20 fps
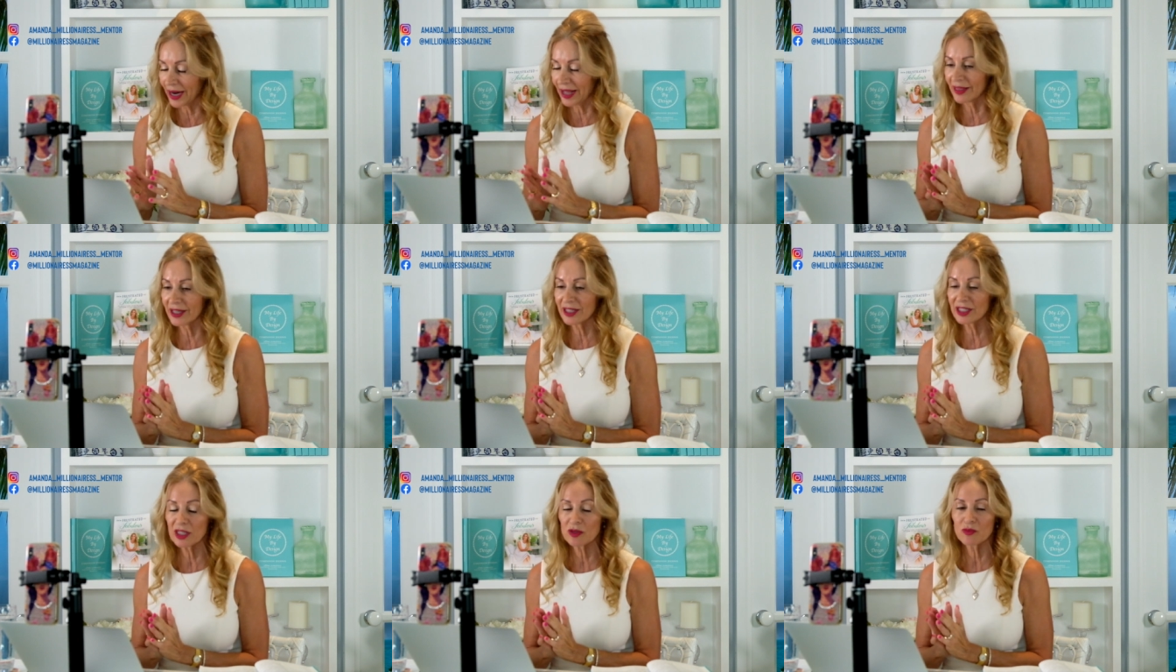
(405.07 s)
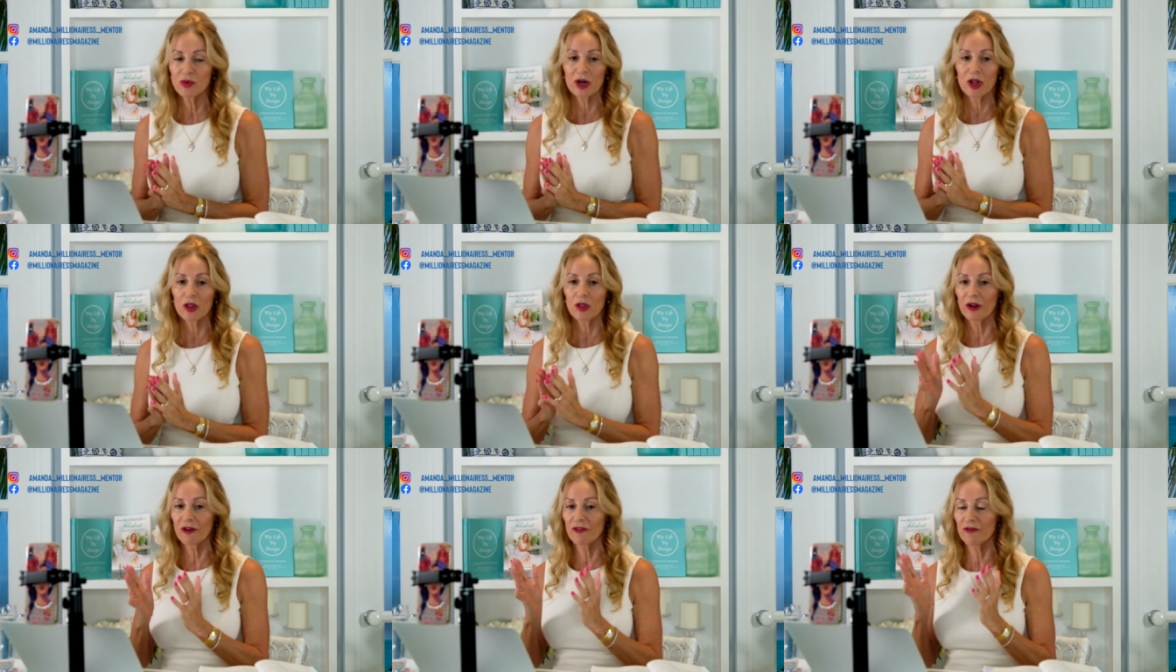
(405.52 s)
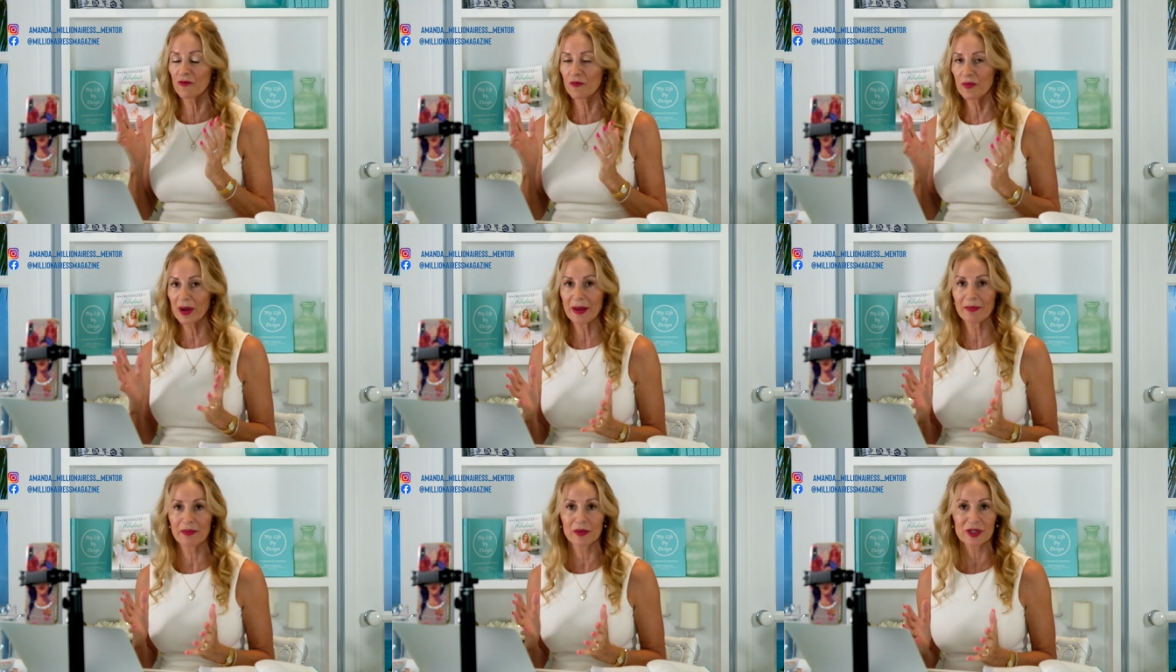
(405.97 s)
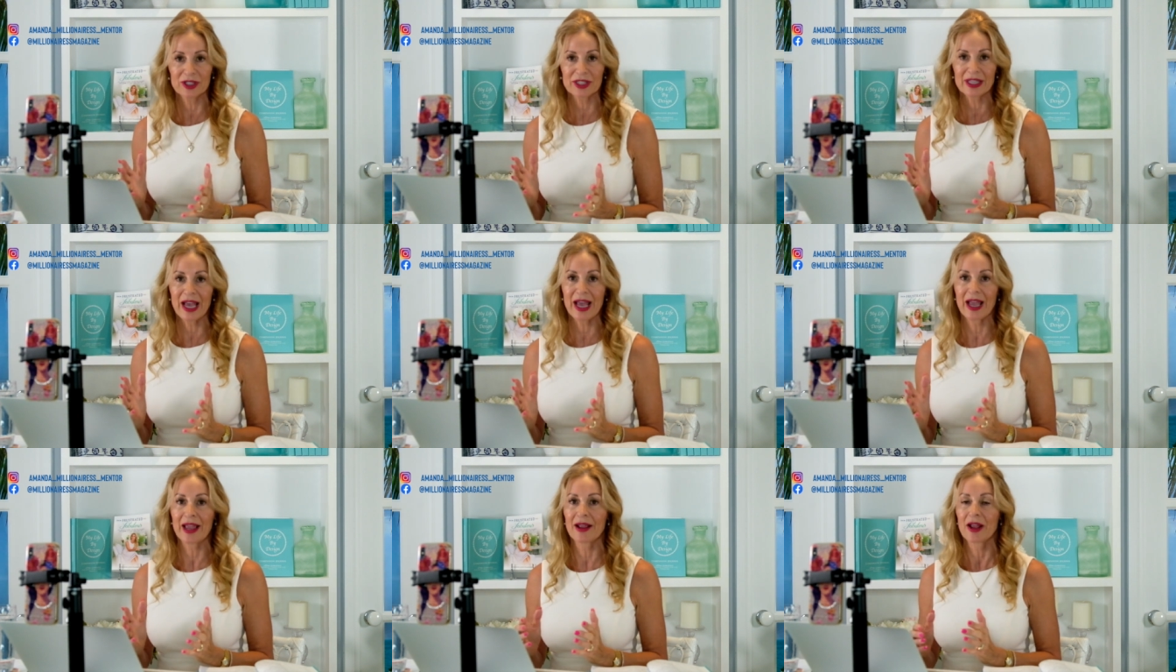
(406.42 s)
And this is what a lot of people
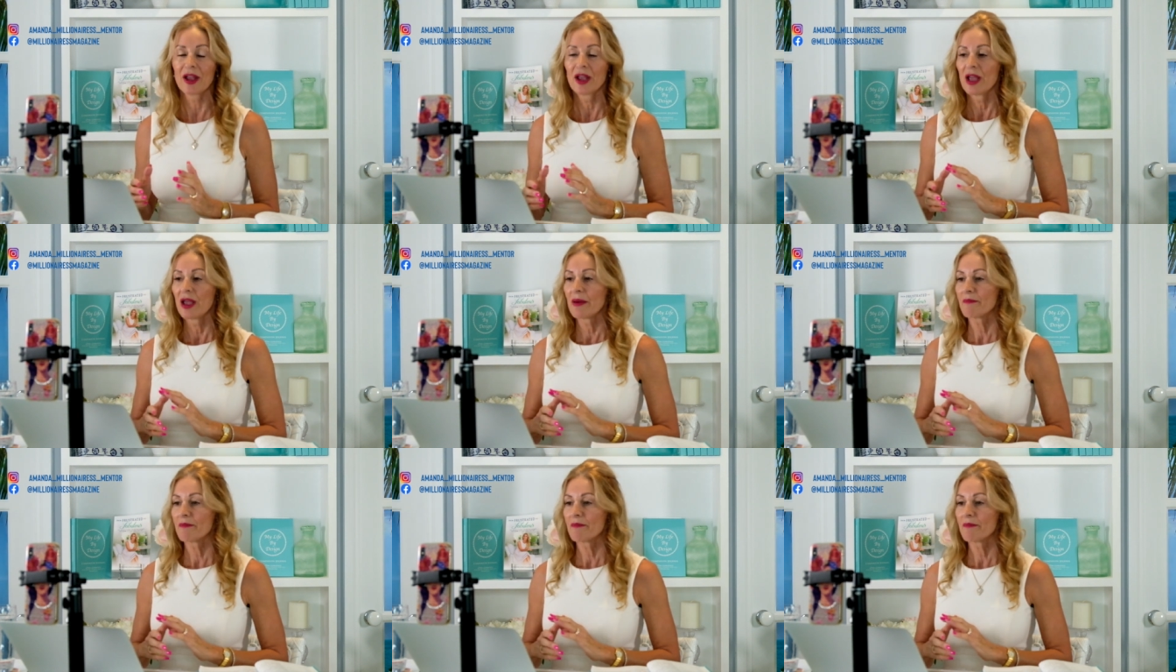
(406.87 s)
say